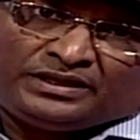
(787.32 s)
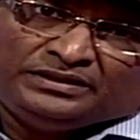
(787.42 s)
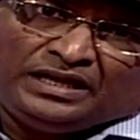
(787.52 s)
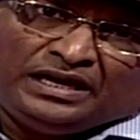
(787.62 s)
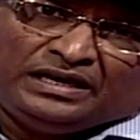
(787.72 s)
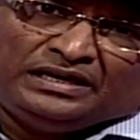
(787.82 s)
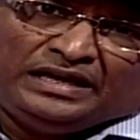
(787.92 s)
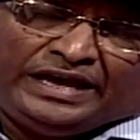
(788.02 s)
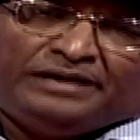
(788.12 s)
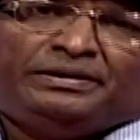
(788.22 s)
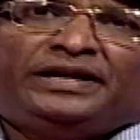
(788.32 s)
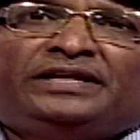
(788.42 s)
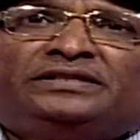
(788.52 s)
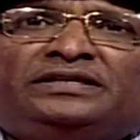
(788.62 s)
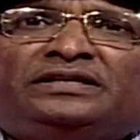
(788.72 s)
the line
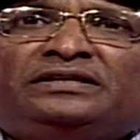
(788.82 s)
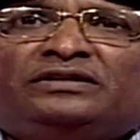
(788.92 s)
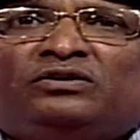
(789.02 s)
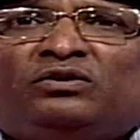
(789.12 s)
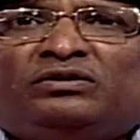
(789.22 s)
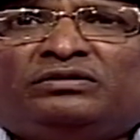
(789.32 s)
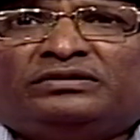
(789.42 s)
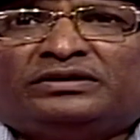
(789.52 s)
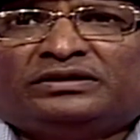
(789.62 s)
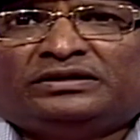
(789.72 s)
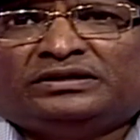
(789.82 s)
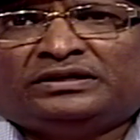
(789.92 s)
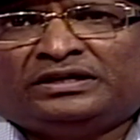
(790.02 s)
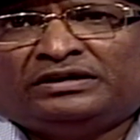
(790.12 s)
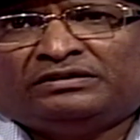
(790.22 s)
manager
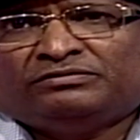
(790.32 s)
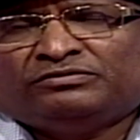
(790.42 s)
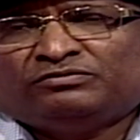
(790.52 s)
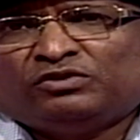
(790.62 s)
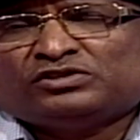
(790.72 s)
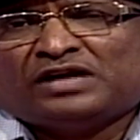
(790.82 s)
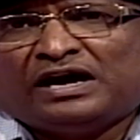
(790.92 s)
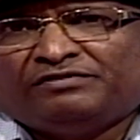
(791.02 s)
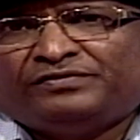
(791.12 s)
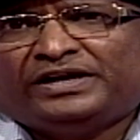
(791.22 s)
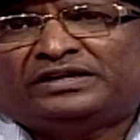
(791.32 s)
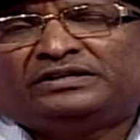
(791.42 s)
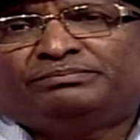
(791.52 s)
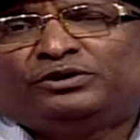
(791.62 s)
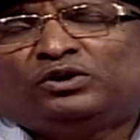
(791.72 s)
was
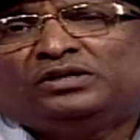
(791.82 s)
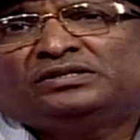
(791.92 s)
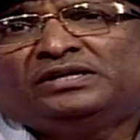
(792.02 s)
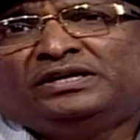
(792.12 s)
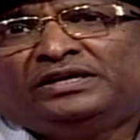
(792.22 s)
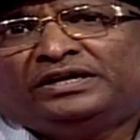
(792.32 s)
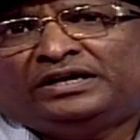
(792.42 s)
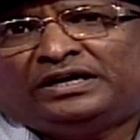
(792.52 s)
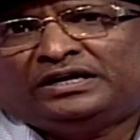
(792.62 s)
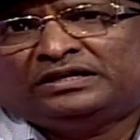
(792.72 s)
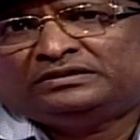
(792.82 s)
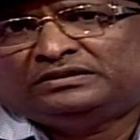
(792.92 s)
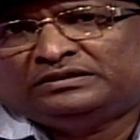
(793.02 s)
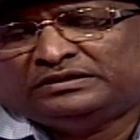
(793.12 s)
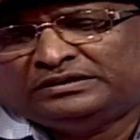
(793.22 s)
afraid because
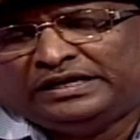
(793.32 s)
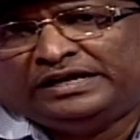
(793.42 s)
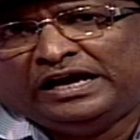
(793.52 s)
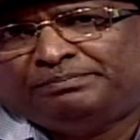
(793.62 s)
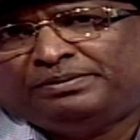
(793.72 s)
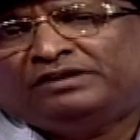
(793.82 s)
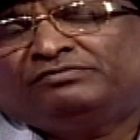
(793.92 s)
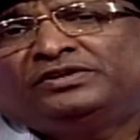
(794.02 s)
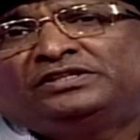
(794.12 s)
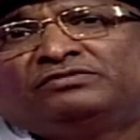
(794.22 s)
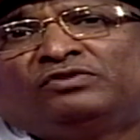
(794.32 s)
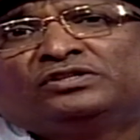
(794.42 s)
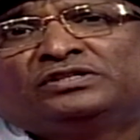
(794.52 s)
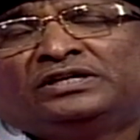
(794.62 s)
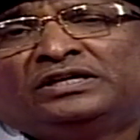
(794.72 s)
the diaper which
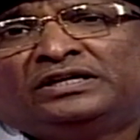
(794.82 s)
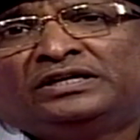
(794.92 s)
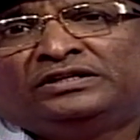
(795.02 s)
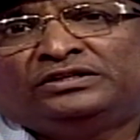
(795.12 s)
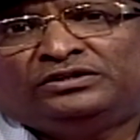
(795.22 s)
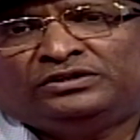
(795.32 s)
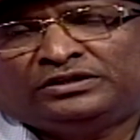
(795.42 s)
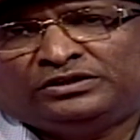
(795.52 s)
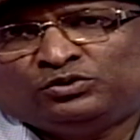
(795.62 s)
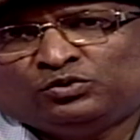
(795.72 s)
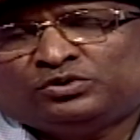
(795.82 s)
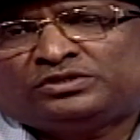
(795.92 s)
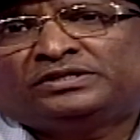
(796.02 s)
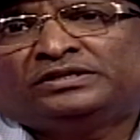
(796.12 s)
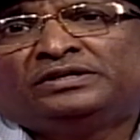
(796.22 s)
was used